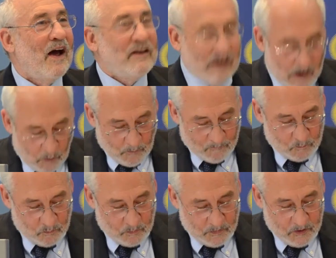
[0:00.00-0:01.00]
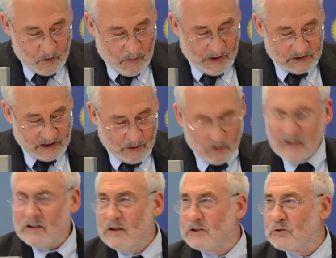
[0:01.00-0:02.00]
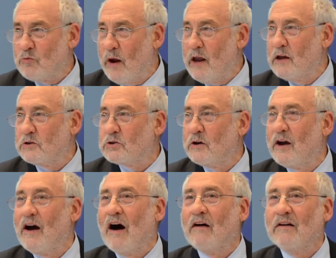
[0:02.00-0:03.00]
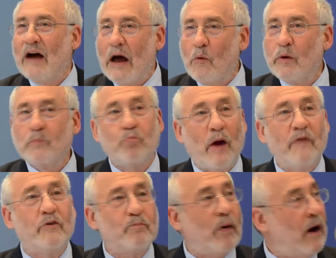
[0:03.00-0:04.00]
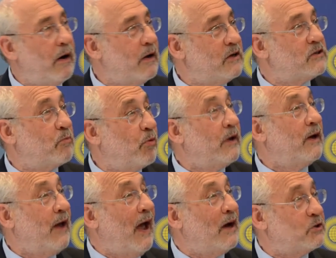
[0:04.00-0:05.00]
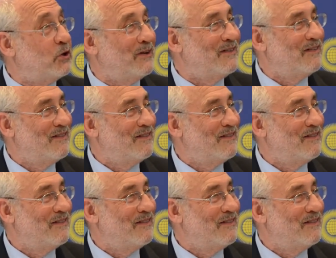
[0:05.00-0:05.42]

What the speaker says: Now, you might say, well, isn't it strange allowing private parties to bring an action?